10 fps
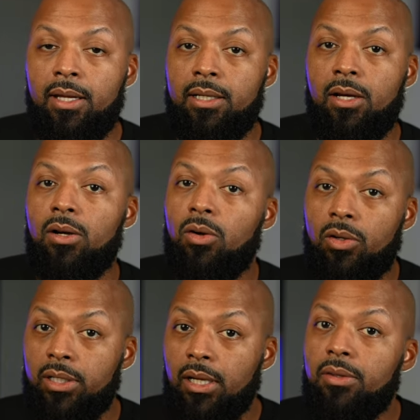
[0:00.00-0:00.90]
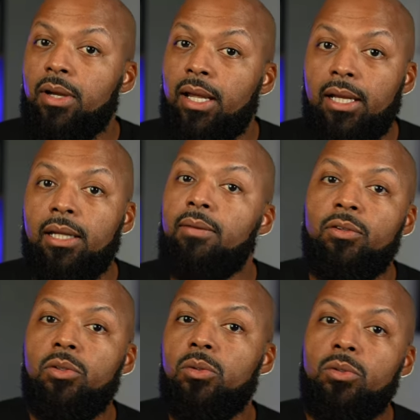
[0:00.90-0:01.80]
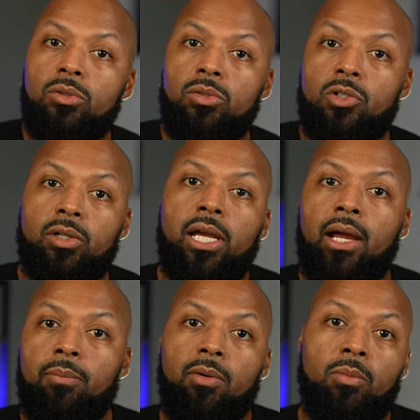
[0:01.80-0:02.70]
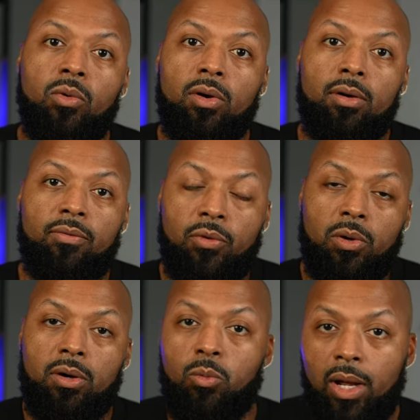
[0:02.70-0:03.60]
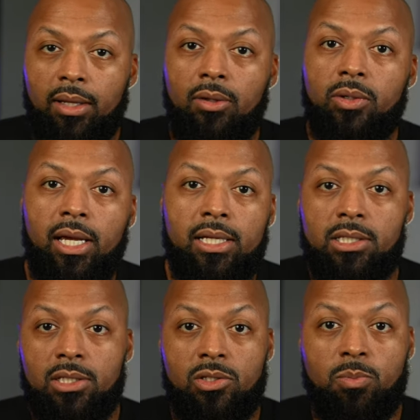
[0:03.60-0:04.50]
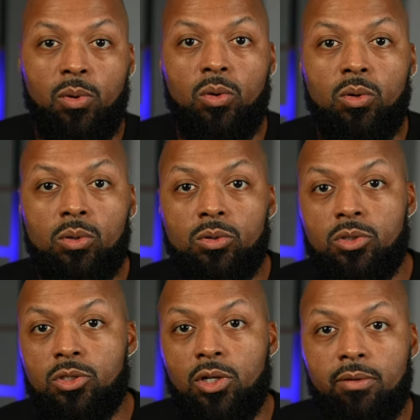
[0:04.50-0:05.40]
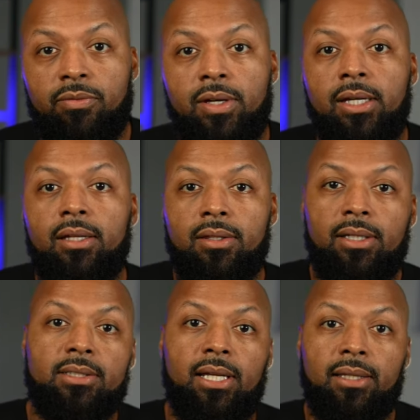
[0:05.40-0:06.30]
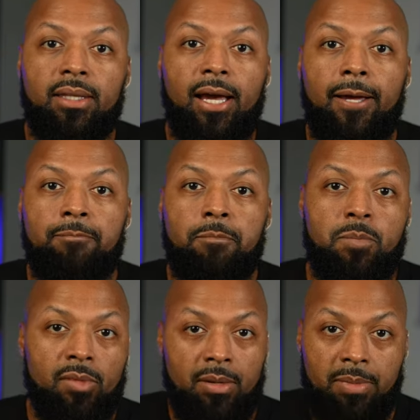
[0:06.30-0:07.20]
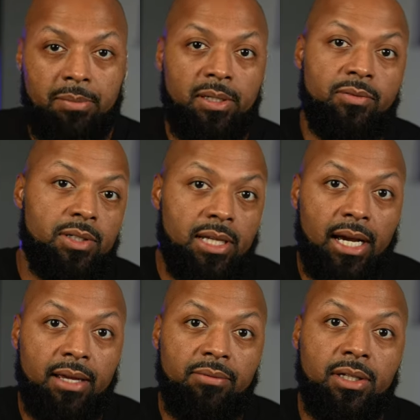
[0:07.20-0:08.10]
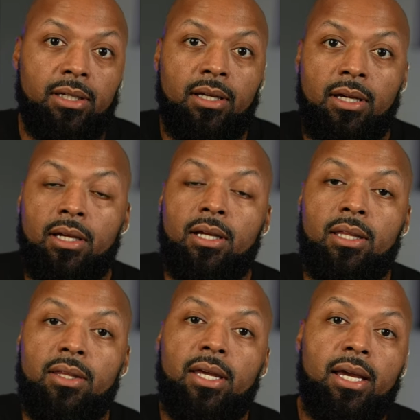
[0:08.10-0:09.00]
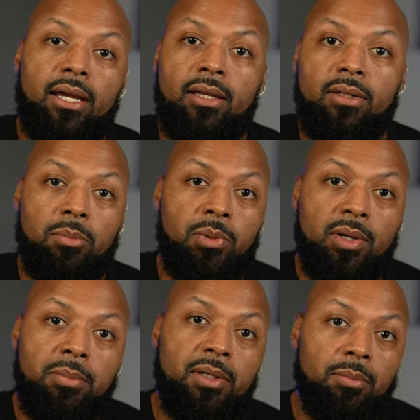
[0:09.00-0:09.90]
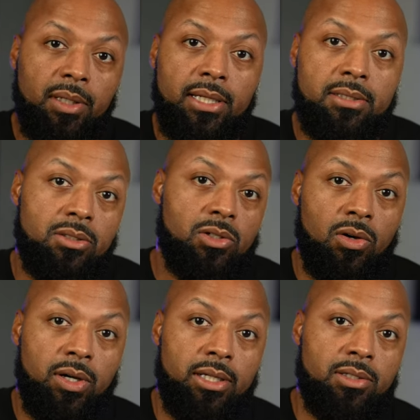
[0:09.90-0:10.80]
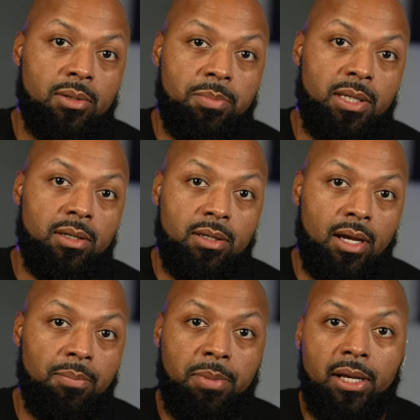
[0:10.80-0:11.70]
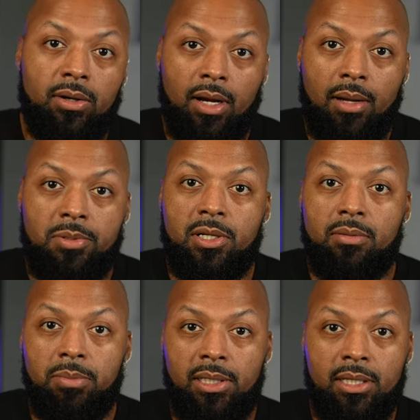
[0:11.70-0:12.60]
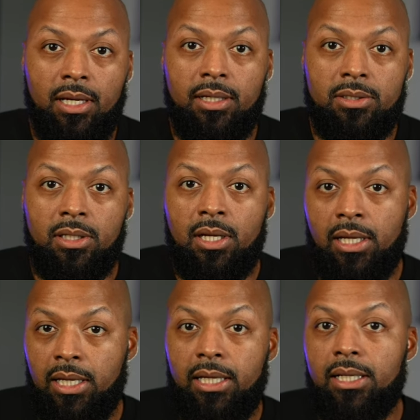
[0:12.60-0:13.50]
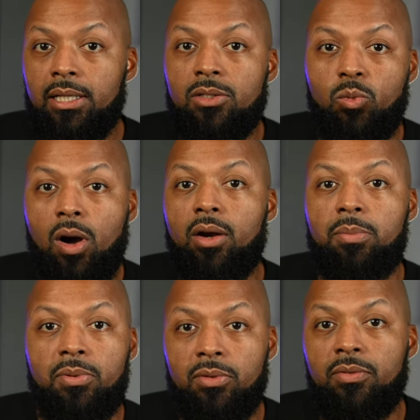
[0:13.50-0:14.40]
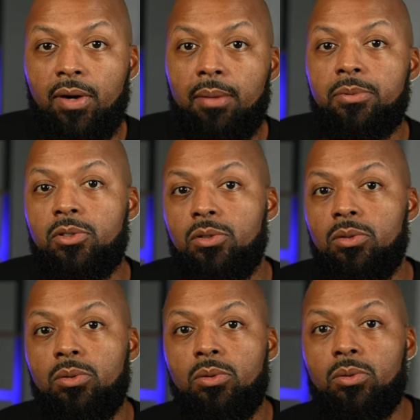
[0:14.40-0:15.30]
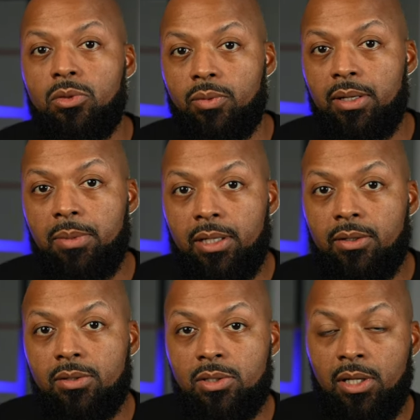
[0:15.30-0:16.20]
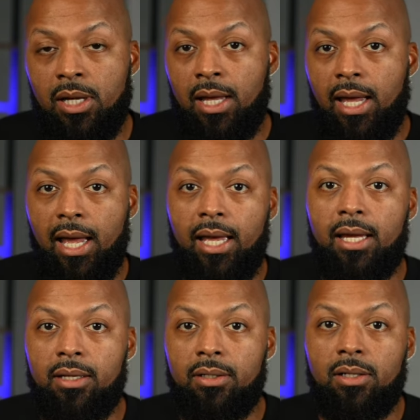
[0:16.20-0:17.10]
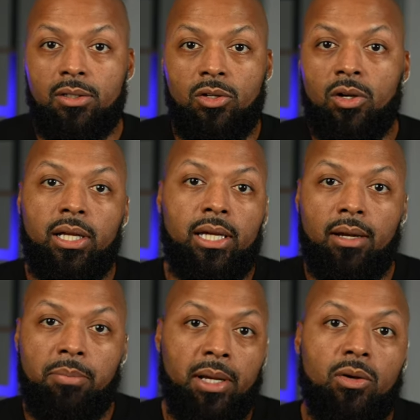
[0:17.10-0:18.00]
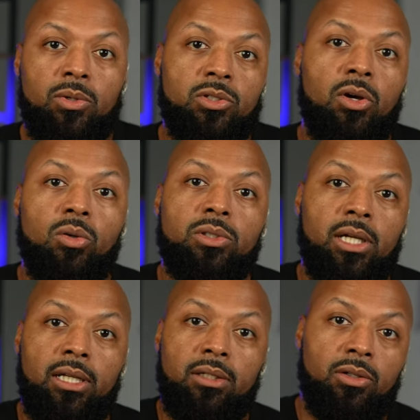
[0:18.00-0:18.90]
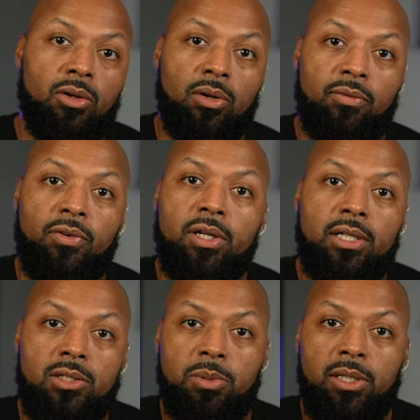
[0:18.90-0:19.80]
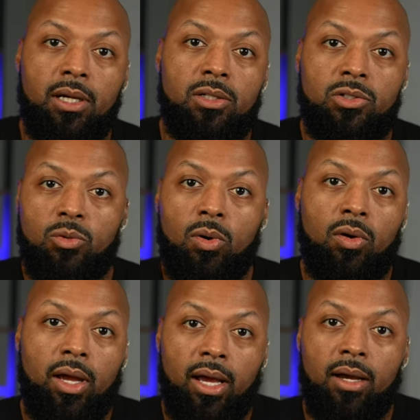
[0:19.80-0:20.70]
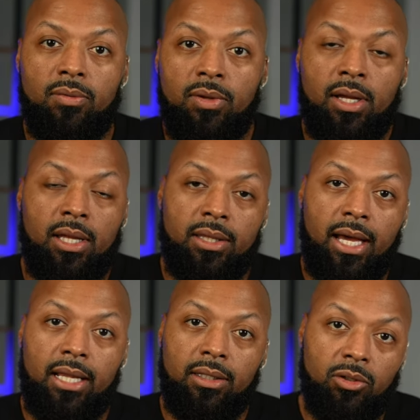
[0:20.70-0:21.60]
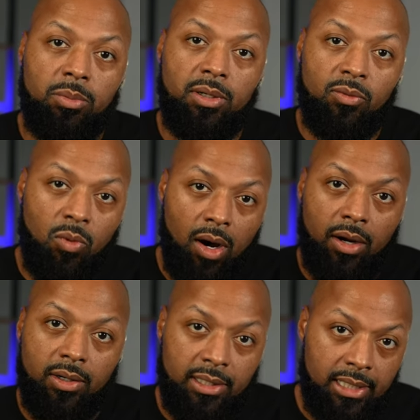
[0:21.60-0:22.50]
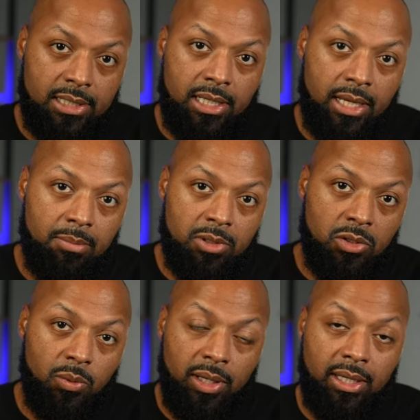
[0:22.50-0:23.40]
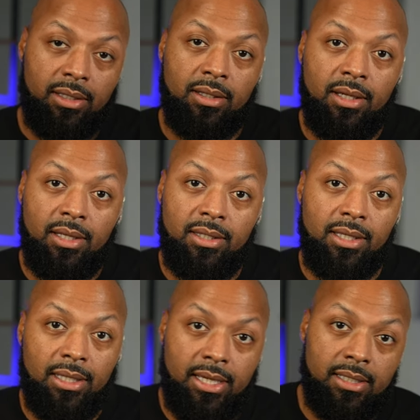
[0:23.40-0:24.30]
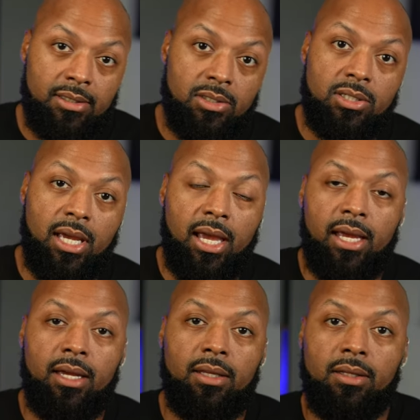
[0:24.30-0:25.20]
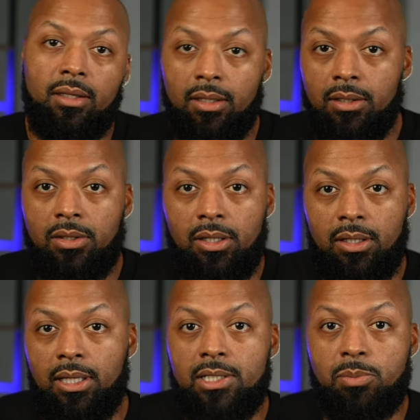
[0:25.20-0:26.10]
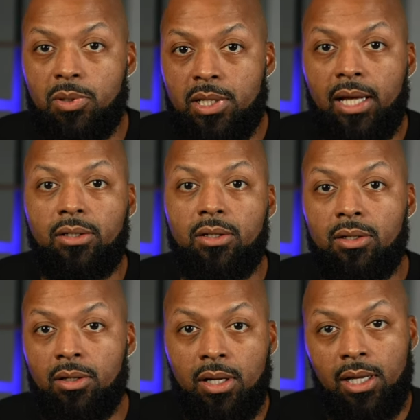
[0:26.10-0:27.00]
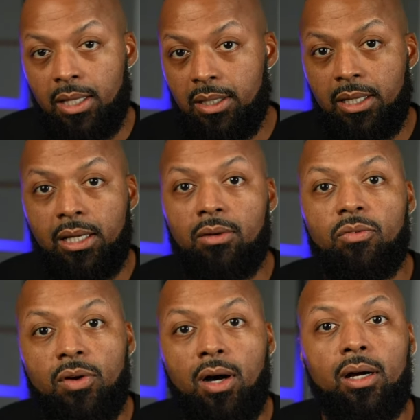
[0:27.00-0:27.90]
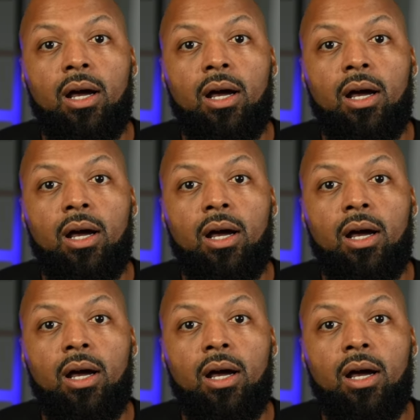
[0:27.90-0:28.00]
Now, on the other hand, if you use your camera more for wet locations, pools, surfing, things like that, maybe even diving, then the premium lens is going to be a better option because it is waterproof up to 3 meters, and you're going to get a better result in your footage because you won't have that little bit of water that gets in between the lens and the lens protector, and then it can fog